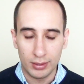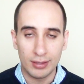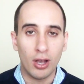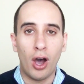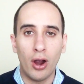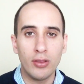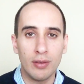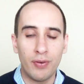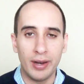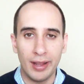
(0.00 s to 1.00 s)
It's hard
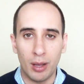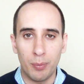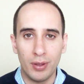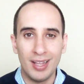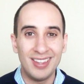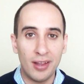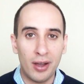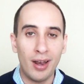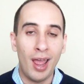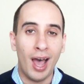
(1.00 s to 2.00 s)
to find help,
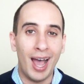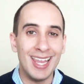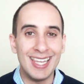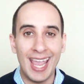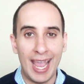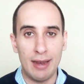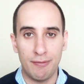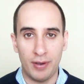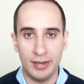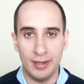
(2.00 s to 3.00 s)
not I can't
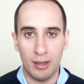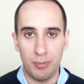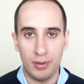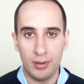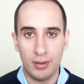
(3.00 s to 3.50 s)
find help.